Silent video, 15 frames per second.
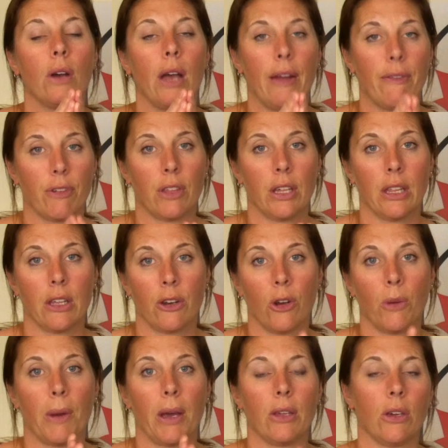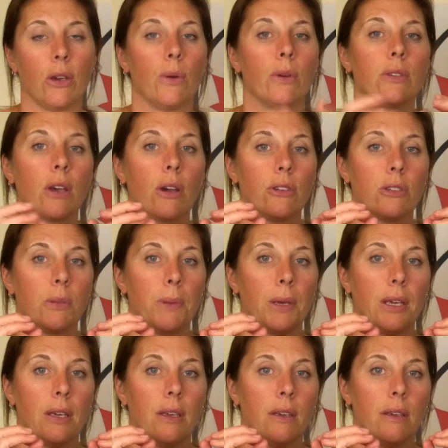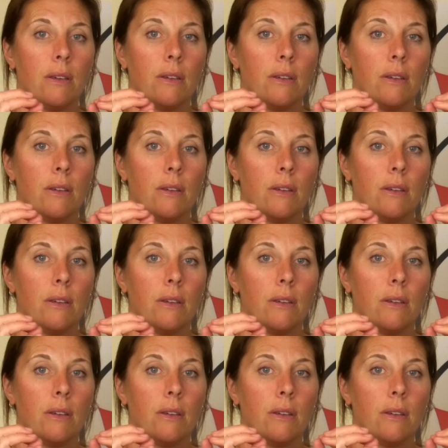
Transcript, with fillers: Everything they know about you is going to be